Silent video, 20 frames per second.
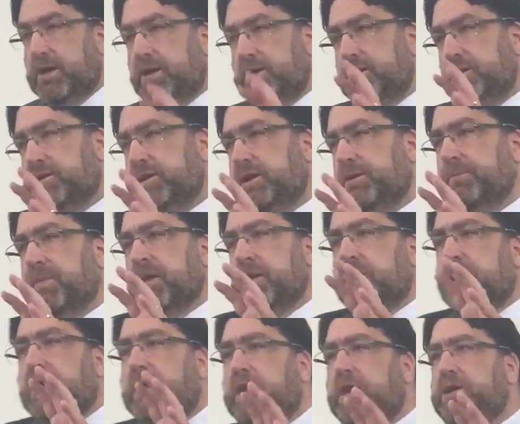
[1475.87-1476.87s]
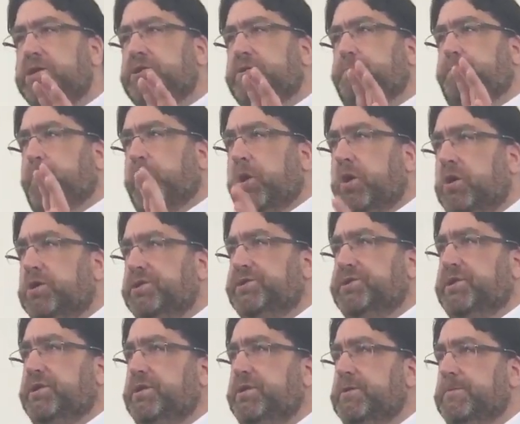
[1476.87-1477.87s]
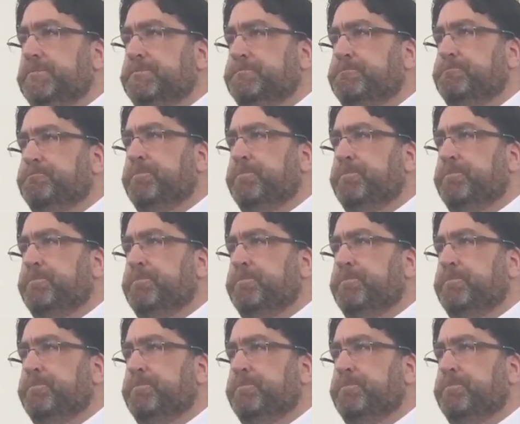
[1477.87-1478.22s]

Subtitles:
You see, each person